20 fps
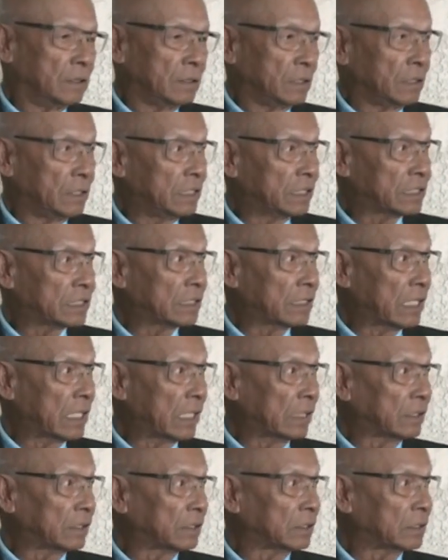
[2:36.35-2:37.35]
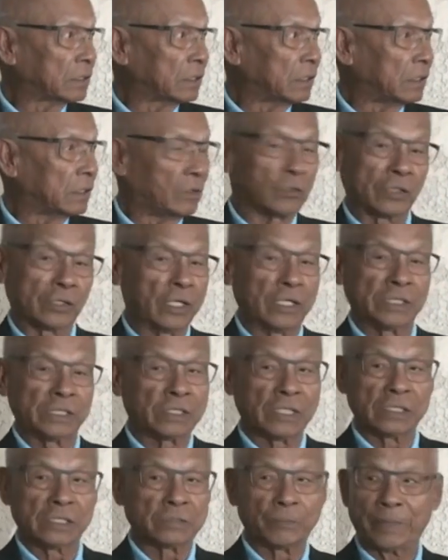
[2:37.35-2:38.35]
is not or is
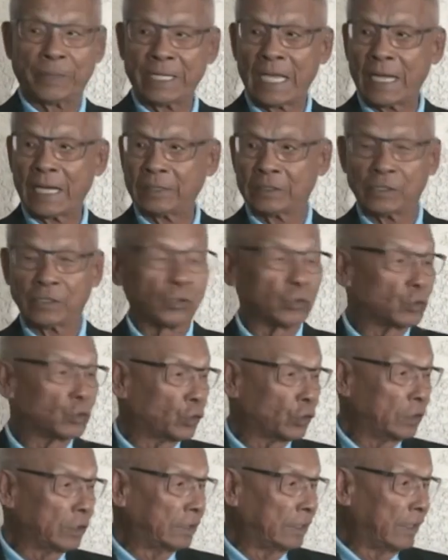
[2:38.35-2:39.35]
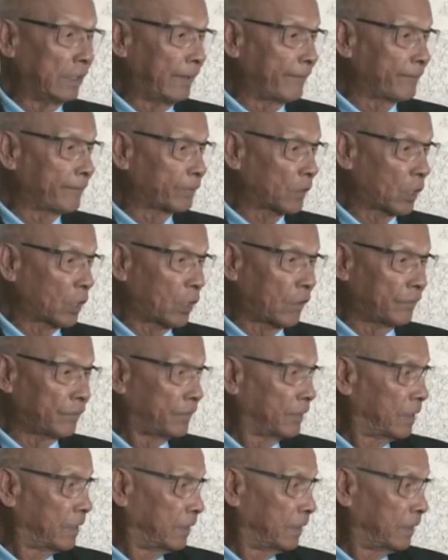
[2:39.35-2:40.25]
beyond the authority of